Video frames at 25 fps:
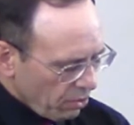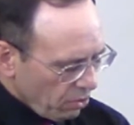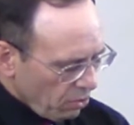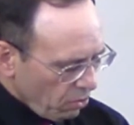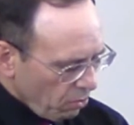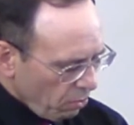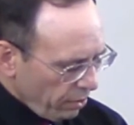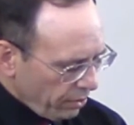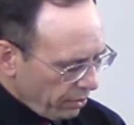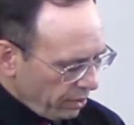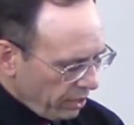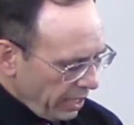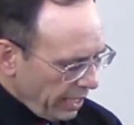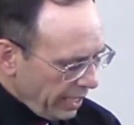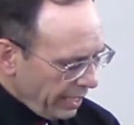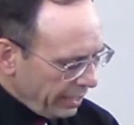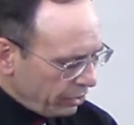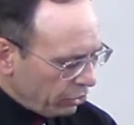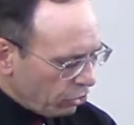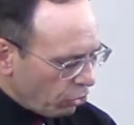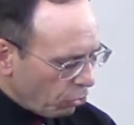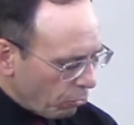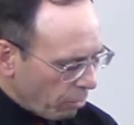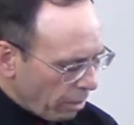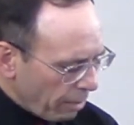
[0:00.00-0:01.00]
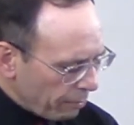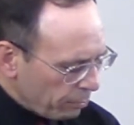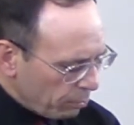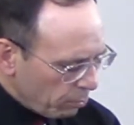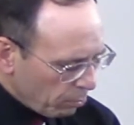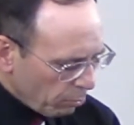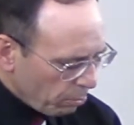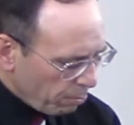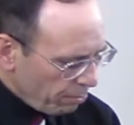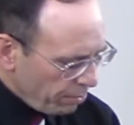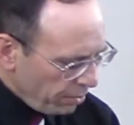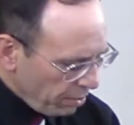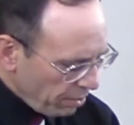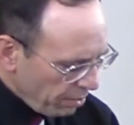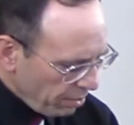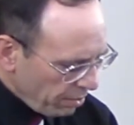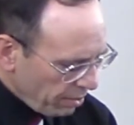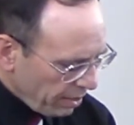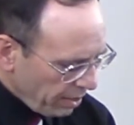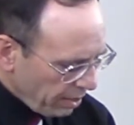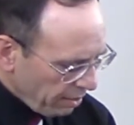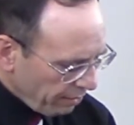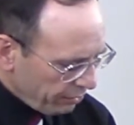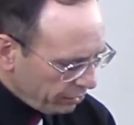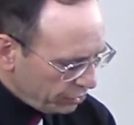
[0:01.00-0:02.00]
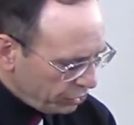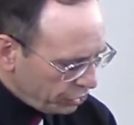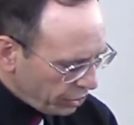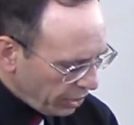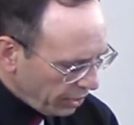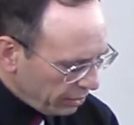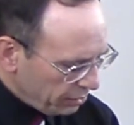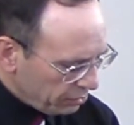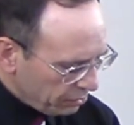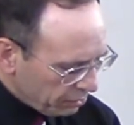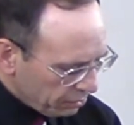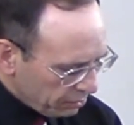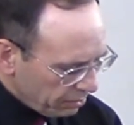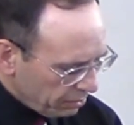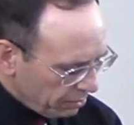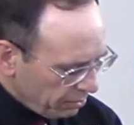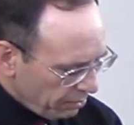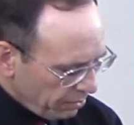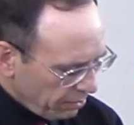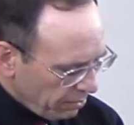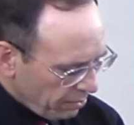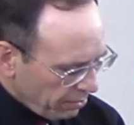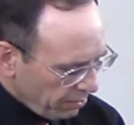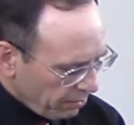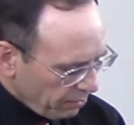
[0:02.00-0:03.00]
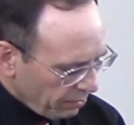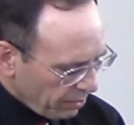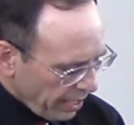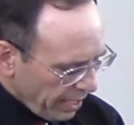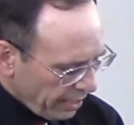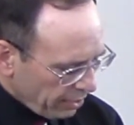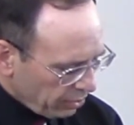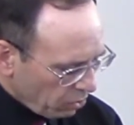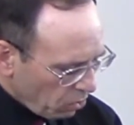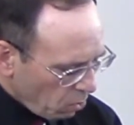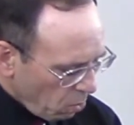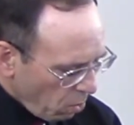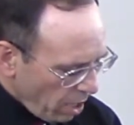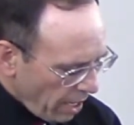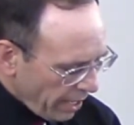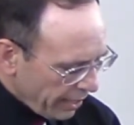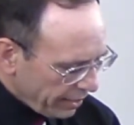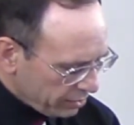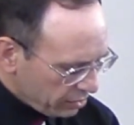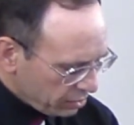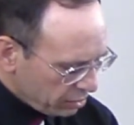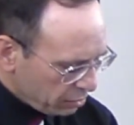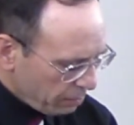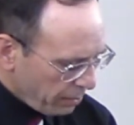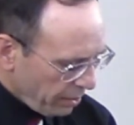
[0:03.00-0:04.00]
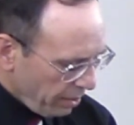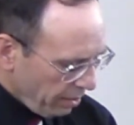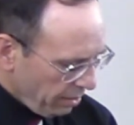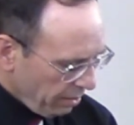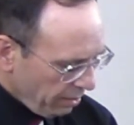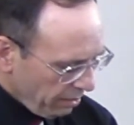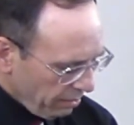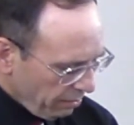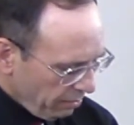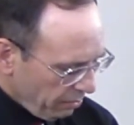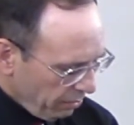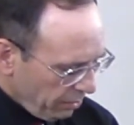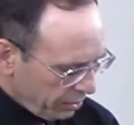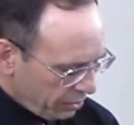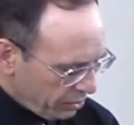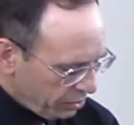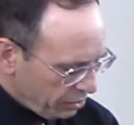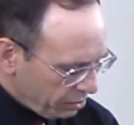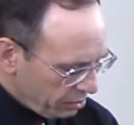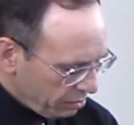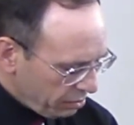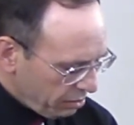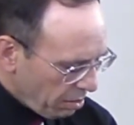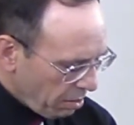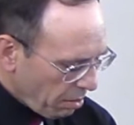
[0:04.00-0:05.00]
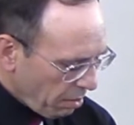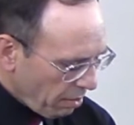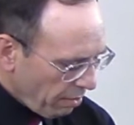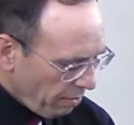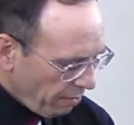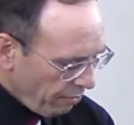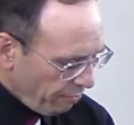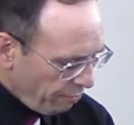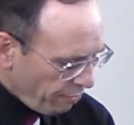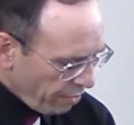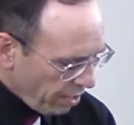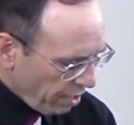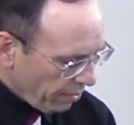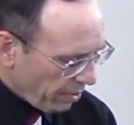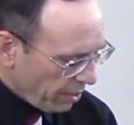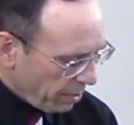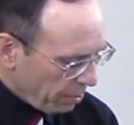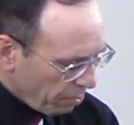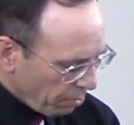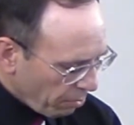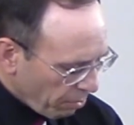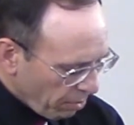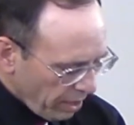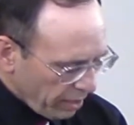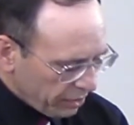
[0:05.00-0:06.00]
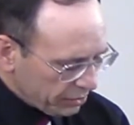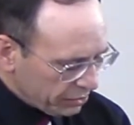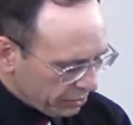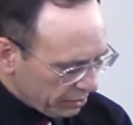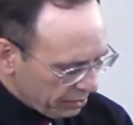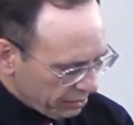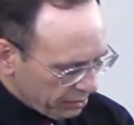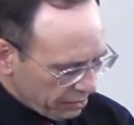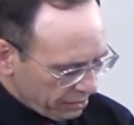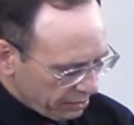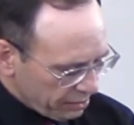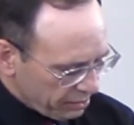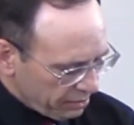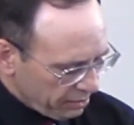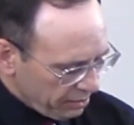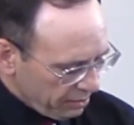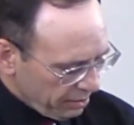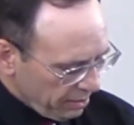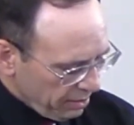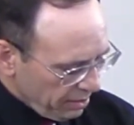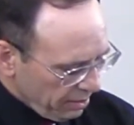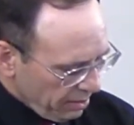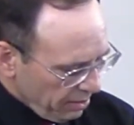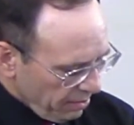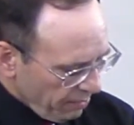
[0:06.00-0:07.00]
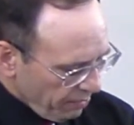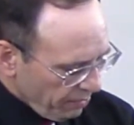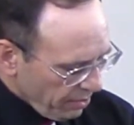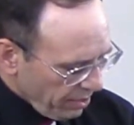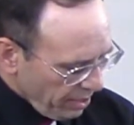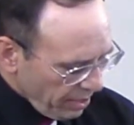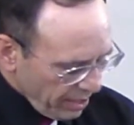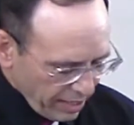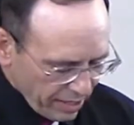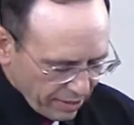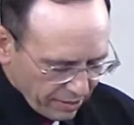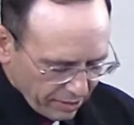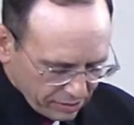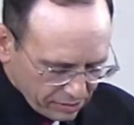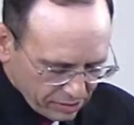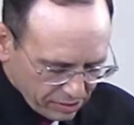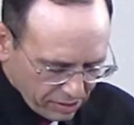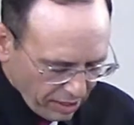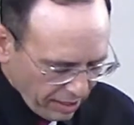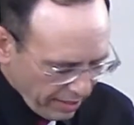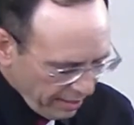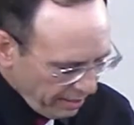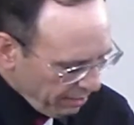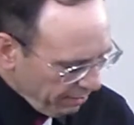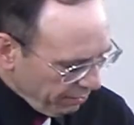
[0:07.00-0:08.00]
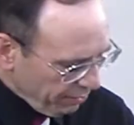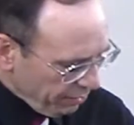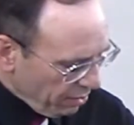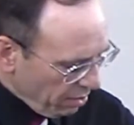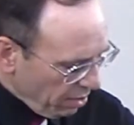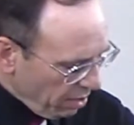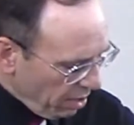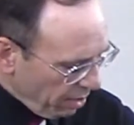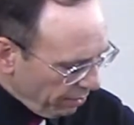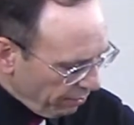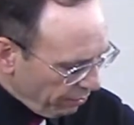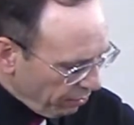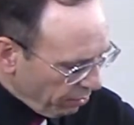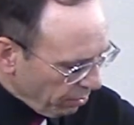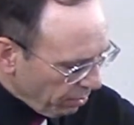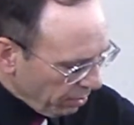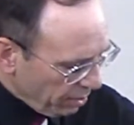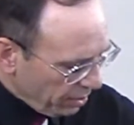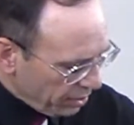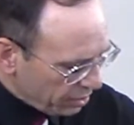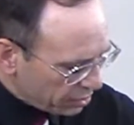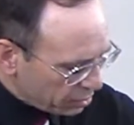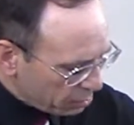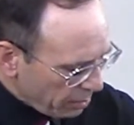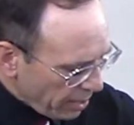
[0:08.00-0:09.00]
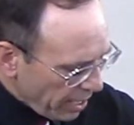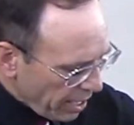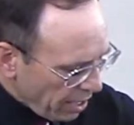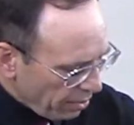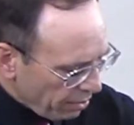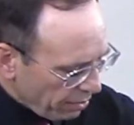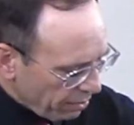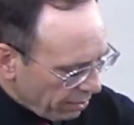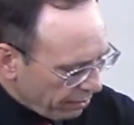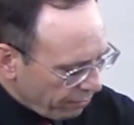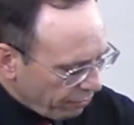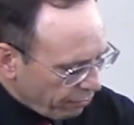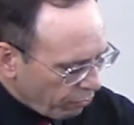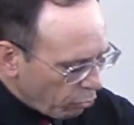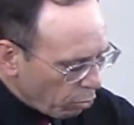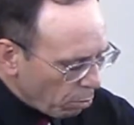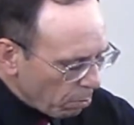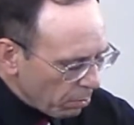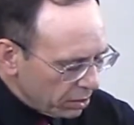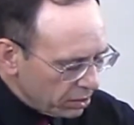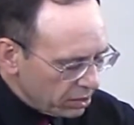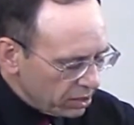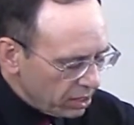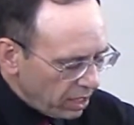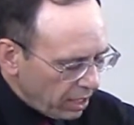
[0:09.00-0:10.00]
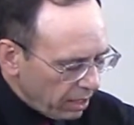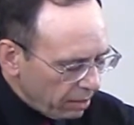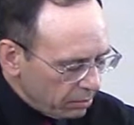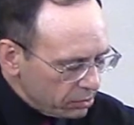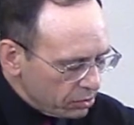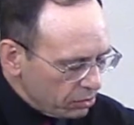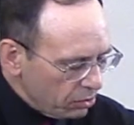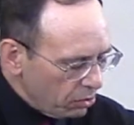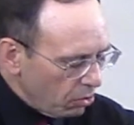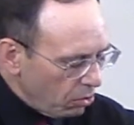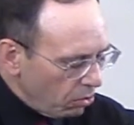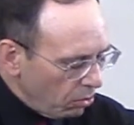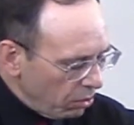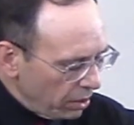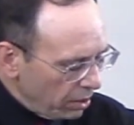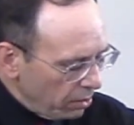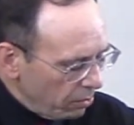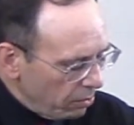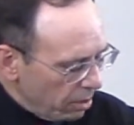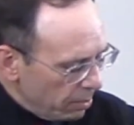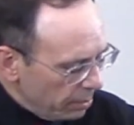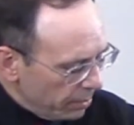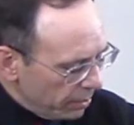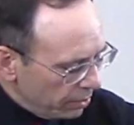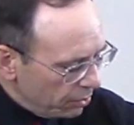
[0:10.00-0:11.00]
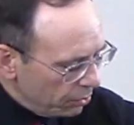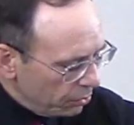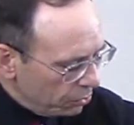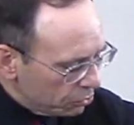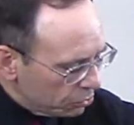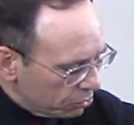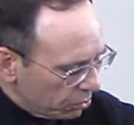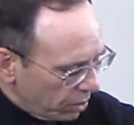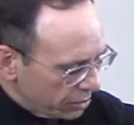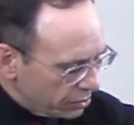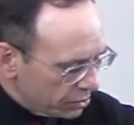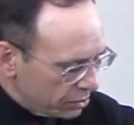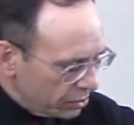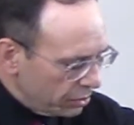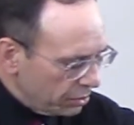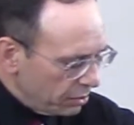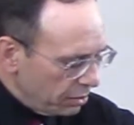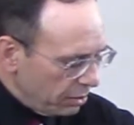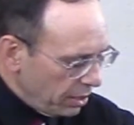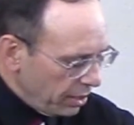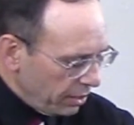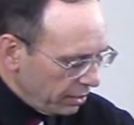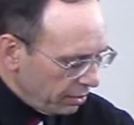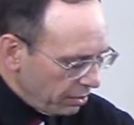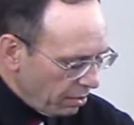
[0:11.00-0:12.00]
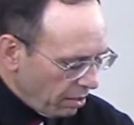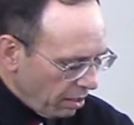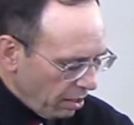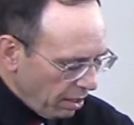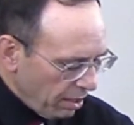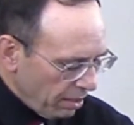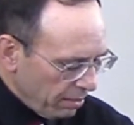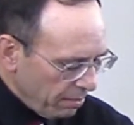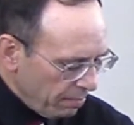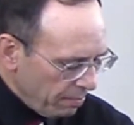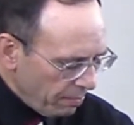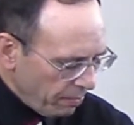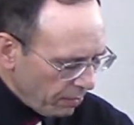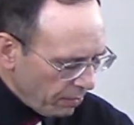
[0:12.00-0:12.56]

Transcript: with the incorruptible beauty of a gentle and quiet spirit, which is very precious in the sight of God. For in this manner, in former times, the holy women who trusted in God